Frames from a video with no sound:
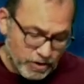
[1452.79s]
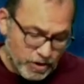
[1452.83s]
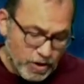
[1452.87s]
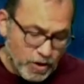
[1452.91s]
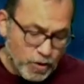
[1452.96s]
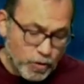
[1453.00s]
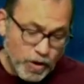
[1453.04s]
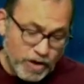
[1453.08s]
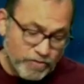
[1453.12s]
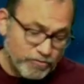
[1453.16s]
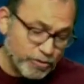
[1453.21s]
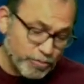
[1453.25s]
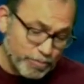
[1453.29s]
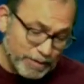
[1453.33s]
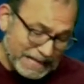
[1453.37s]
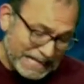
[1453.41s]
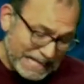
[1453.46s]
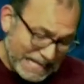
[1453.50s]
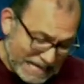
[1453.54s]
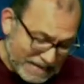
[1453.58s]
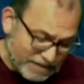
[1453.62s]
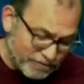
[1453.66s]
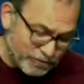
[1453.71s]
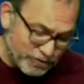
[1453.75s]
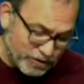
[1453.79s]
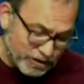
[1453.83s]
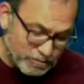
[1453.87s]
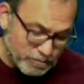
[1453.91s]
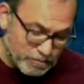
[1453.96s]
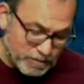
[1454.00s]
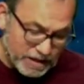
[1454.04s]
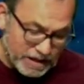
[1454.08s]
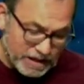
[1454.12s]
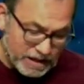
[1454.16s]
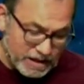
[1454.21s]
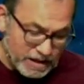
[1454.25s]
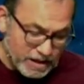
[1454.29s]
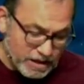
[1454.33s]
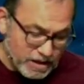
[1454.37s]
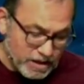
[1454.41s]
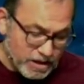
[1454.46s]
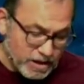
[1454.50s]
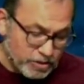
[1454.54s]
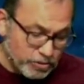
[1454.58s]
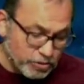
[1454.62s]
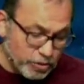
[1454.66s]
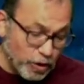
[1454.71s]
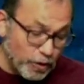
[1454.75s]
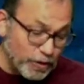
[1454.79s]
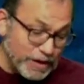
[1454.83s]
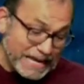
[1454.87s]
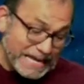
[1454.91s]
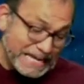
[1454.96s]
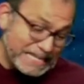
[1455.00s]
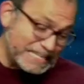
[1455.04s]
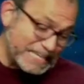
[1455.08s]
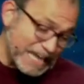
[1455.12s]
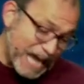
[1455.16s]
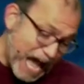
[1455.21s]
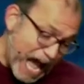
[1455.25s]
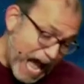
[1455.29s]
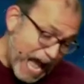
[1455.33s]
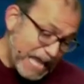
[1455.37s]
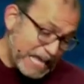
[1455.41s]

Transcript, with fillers: Whoever believes in me, Though he die,